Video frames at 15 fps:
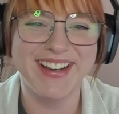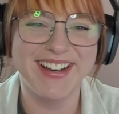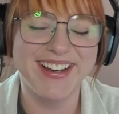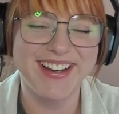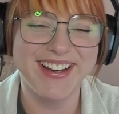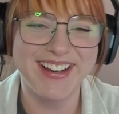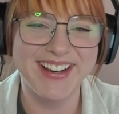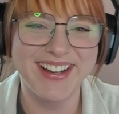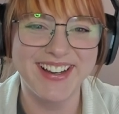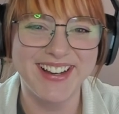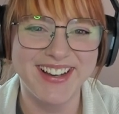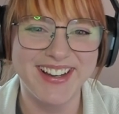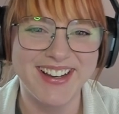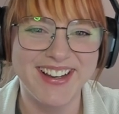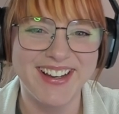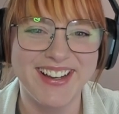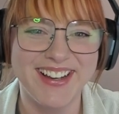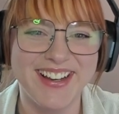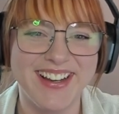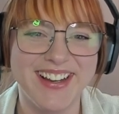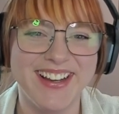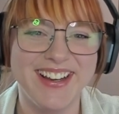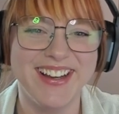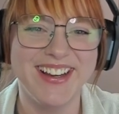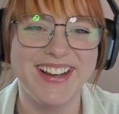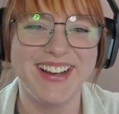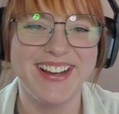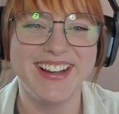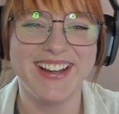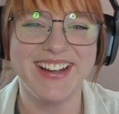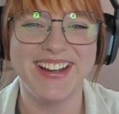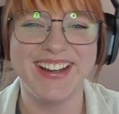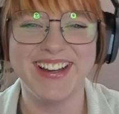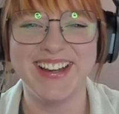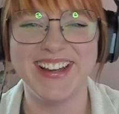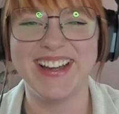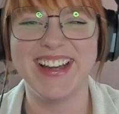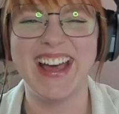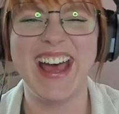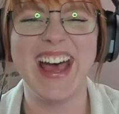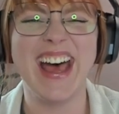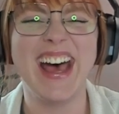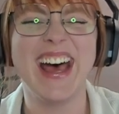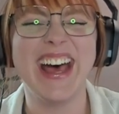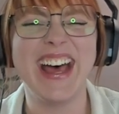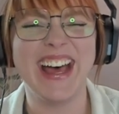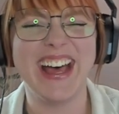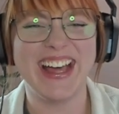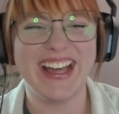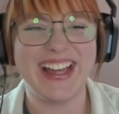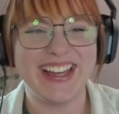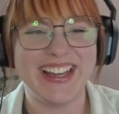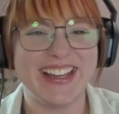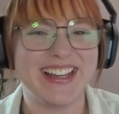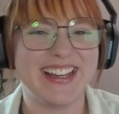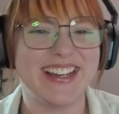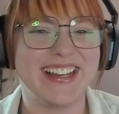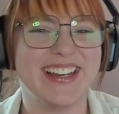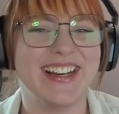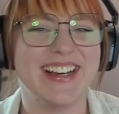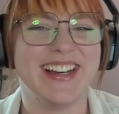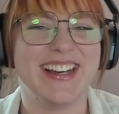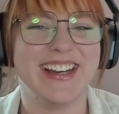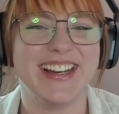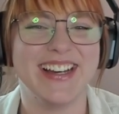No words are spoken by the person on screen.